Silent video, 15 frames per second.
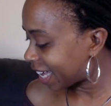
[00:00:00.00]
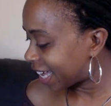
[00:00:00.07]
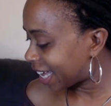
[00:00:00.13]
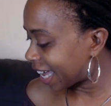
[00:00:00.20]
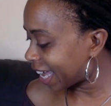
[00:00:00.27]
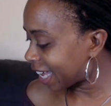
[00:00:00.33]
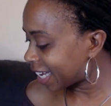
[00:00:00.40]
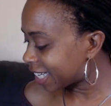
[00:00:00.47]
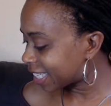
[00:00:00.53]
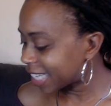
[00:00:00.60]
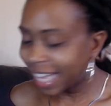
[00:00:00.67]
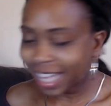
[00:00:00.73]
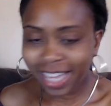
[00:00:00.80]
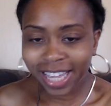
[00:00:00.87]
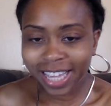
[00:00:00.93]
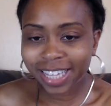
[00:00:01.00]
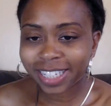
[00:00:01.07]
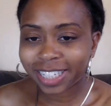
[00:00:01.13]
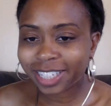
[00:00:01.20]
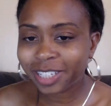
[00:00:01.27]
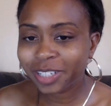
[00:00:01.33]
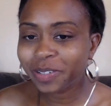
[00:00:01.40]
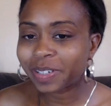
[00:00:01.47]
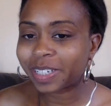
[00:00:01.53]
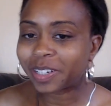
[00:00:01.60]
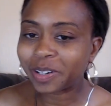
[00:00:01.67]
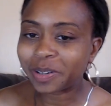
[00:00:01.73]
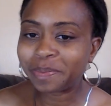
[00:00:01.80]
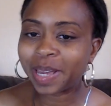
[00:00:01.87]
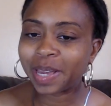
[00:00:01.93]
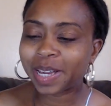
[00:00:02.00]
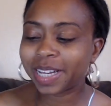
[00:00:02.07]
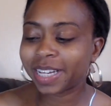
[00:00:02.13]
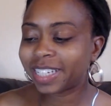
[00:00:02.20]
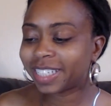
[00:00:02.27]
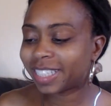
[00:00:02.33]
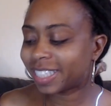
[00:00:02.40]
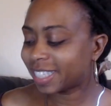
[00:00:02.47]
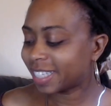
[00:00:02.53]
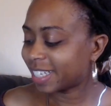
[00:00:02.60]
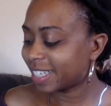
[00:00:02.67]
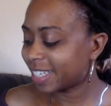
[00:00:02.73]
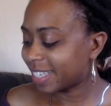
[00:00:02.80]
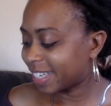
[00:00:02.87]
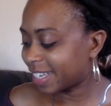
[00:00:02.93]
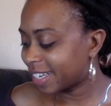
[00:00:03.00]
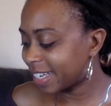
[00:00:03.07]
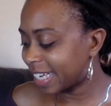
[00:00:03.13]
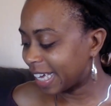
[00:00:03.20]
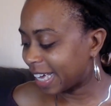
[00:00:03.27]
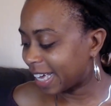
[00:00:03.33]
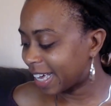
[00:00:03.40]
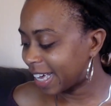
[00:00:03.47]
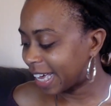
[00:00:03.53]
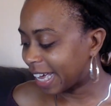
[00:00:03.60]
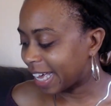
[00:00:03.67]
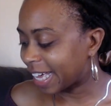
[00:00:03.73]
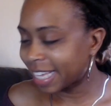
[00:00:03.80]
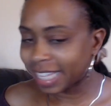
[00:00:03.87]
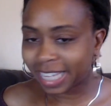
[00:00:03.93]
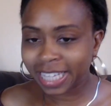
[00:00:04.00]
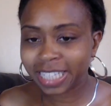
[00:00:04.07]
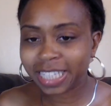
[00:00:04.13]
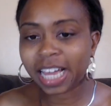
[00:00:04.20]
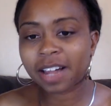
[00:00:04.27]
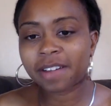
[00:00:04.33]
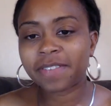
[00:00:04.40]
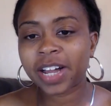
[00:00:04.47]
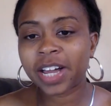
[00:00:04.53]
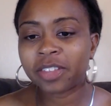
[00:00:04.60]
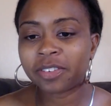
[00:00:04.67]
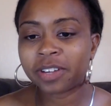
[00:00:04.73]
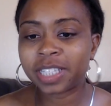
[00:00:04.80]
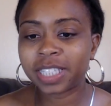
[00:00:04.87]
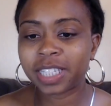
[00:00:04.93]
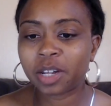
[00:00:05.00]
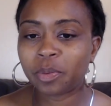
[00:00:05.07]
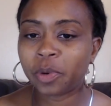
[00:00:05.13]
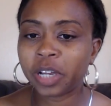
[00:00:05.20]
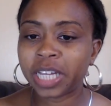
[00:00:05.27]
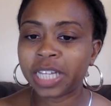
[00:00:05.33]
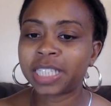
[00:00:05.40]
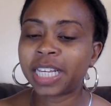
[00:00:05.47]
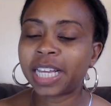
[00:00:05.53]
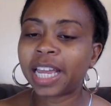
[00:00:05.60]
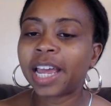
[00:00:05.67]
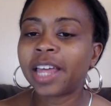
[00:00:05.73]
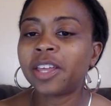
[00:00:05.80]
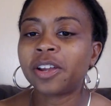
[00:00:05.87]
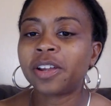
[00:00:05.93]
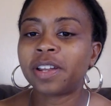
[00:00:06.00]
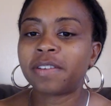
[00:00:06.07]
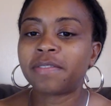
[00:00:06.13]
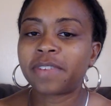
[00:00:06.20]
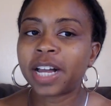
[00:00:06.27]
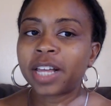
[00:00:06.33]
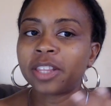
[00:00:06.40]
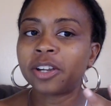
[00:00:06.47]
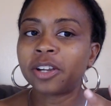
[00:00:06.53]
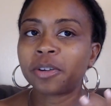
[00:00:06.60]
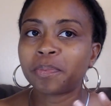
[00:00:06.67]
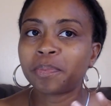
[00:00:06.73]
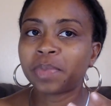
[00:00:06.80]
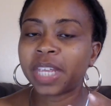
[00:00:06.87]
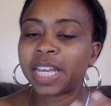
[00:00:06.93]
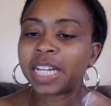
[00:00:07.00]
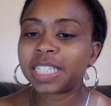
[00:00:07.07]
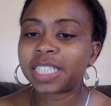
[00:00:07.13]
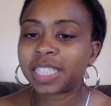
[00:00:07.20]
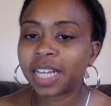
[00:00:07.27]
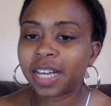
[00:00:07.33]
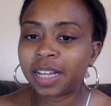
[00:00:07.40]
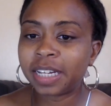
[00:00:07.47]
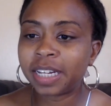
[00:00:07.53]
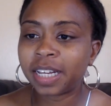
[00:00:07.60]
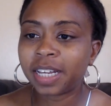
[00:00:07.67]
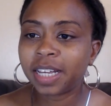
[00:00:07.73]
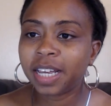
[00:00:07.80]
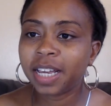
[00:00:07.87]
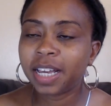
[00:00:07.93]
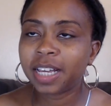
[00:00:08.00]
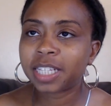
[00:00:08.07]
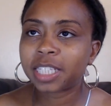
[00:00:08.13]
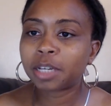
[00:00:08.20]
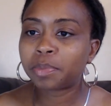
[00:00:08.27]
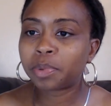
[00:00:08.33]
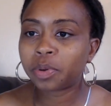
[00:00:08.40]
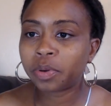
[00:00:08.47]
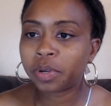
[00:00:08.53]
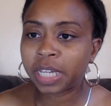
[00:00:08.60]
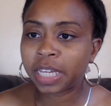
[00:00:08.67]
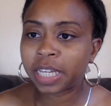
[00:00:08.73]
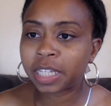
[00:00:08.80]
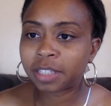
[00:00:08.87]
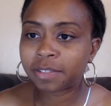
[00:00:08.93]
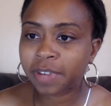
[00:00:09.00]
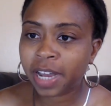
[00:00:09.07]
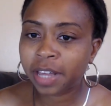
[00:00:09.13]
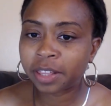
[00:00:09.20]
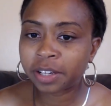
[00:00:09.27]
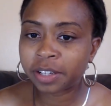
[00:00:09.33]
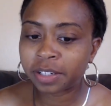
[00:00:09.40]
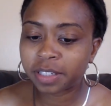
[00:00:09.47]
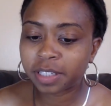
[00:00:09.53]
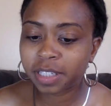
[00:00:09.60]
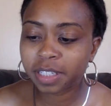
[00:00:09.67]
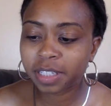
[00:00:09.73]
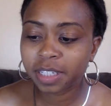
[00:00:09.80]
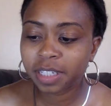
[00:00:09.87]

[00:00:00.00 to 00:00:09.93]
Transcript: And it's like cute a little bit because it's like a father and son working together, and a father and a son supporting his father's